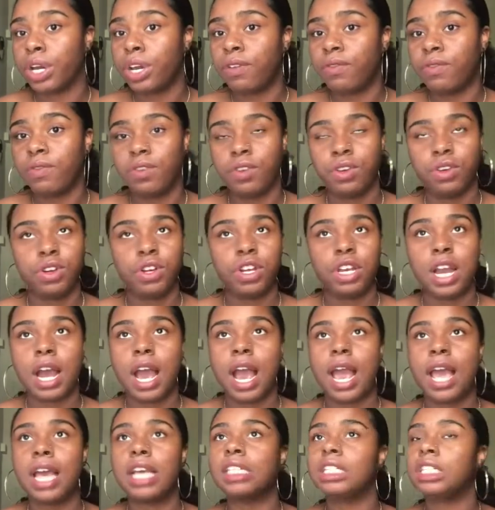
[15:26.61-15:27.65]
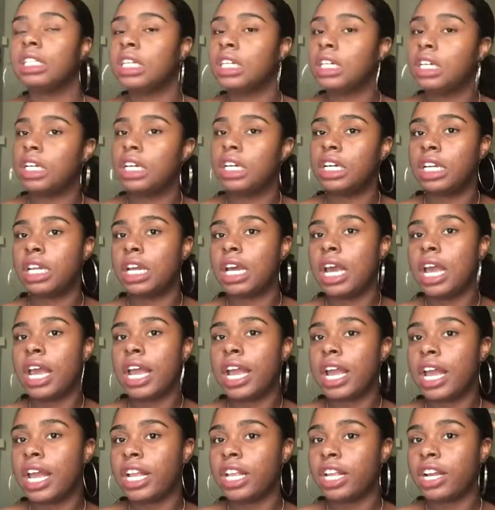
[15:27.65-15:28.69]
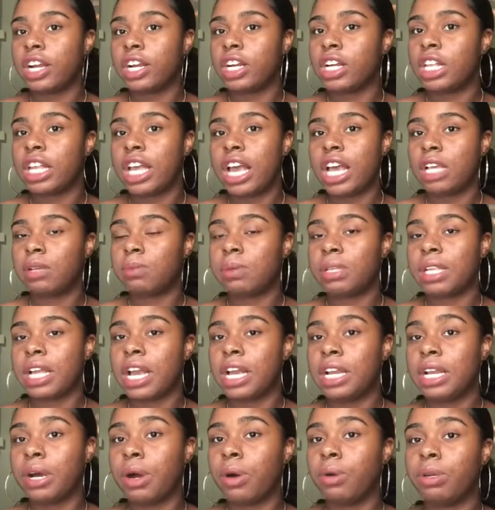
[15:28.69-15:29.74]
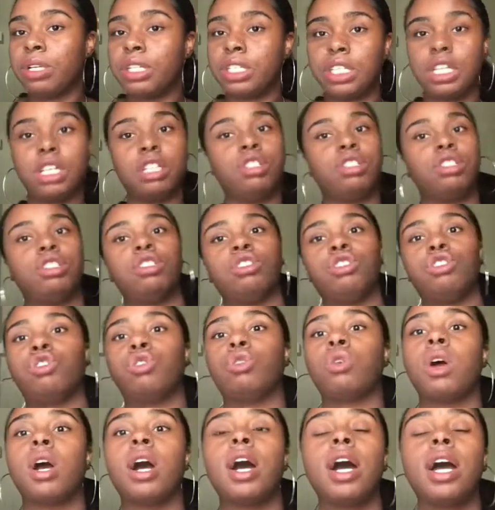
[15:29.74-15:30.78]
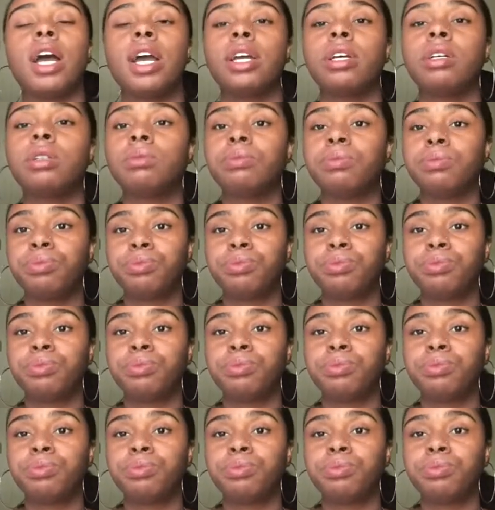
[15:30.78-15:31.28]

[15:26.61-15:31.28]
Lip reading: If you're not as good in their class, but they notice that you're trying,